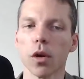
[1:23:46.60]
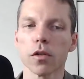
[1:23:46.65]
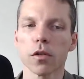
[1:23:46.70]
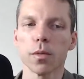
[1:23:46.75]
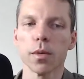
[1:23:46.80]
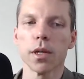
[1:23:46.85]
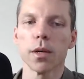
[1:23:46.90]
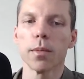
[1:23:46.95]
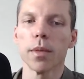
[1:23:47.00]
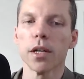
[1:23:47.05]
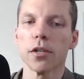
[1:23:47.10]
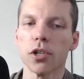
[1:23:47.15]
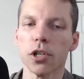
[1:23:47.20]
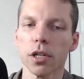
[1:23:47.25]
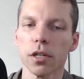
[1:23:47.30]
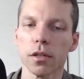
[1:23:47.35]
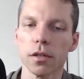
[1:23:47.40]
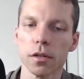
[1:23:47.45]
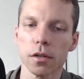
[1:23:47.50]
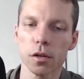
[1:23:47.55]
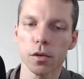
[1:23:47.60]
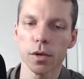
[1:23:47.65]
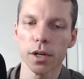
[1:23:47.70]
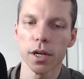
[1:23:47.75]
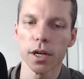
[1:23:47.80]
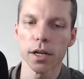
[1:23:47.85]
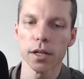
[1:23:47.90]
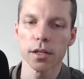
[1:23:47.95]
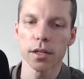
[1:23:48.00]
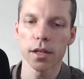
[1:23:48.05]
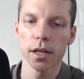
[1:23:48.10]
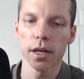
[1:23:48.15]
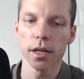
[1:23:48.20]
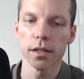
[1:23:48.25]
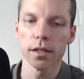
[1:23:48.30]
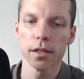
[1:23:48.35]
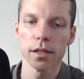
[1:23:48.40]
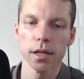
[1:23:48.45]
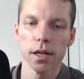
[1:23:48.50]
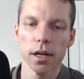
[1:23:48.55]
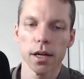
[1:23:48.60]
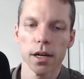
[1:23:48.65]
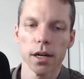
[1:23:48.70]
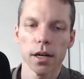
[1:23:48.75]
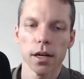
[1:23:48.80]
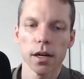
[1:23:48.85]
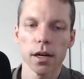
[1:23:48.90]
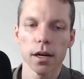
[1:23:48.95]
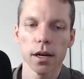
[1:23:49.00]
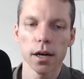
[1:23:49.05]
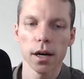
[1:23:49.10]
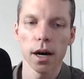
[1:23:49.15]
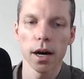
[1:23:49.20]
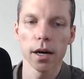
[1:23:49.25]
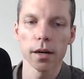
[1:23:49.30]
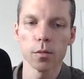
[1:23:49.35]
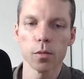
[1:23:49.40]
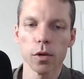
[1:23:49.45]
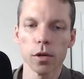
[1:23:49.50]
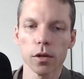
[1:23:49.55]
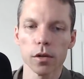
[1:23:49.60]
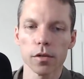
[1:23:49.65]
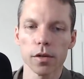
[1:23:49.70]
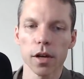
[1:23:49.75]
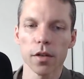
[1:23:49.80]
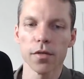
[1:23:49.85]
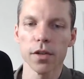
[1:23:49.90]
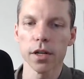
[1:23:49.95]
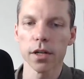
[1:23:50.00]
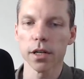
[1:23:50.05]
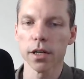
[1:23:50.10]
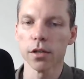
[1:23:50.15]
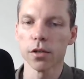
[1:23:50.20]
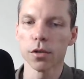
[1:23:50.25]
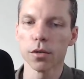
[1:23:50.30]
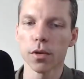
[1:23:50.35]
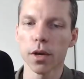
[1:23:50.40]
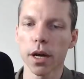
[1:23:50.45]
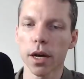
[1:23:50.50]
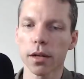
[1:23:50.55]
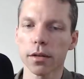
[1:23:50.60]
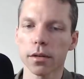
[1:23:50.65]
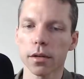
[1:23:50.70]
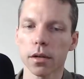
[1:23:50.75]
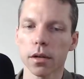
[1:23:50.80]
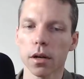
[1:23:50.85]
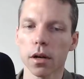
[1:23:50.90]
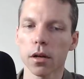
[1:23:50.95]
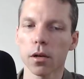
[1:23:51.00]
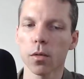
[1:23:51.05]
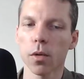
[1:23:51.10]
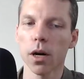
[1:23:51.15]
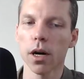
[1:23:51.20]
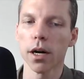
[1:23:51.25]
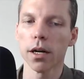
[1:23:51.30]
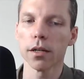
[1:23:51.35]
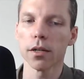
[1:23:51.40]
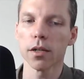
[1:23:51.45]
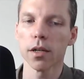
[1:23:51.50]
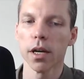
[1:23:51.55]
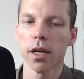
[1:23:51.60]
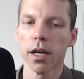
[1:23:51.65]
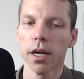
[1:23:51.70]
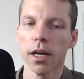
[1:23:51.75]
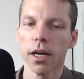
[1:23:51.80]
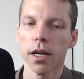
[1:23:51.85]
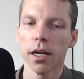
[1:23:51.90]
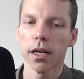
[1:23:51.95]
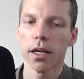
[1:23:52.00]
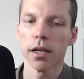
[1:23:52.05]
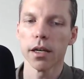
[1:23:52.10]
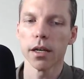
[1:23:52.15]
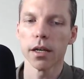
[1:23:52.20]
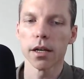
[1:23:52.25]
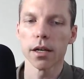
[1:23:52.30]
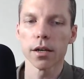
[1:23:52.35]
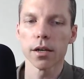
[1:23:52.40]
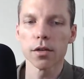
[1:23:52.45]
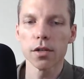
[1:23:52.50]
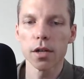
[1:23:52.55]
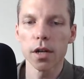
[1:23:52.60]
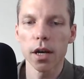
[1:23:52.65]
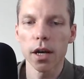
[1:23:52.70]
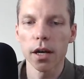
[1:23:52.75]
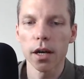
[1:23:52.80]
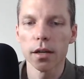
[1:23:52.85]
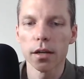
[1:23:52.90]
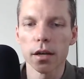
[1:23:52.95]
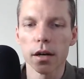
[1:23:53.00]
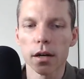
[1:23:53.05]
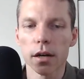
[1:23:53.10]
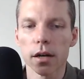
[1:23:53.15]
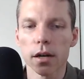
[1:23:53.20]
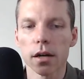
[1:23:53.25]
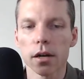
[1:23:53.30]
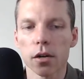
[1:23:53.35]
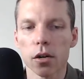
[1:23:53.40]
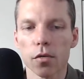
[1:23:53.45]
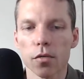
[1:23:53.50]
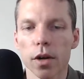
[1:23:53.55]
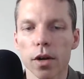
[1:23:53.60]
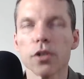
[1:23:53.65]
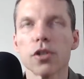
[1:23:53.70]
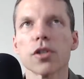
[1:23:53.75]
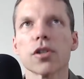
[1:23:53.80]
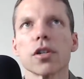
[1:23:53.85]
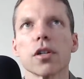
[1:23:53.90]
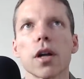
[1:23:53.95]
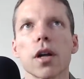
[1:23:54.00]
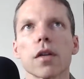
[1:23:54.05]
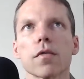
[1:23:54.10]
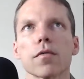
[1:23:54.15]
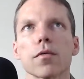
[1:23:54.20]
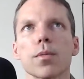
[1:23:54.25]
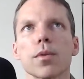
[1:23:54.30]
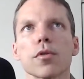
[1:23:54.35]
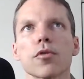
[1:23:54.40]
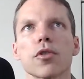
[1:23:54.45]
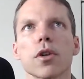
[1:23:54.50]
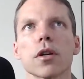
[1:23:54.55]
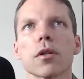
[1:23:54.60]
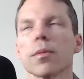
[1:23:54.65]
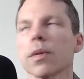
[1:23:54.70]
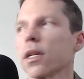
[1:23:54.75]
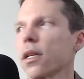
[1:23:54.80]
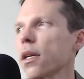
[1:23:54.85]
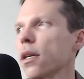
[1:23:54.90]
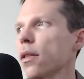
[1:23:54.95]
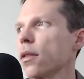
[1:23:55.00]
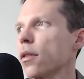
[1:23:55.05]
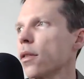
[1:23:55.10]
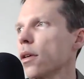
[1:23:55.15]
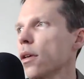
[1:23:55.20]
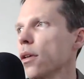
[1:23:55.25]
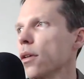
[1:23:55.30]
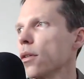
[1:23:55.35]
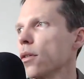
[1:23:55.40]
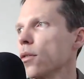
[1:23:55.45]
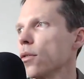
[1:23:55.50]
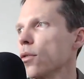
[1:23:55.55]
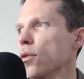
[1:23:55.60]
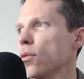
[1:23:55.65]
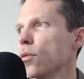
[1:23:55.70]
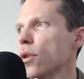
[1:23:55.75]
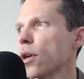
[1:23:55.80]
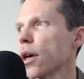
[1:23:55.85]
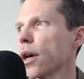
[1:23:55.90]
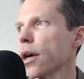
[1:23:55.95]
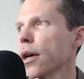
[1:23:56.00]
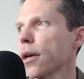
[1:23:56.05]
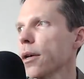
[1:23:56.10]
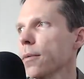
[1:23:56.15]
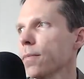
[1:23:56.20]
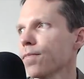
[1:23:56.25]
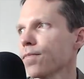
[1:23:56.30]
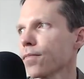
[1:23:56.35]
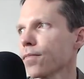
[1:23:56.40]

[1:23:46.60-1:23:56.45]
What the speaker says: me to mention who he is, then I will definitely do that. Otherwise, he is a courageous and honorable gentleman in the UK.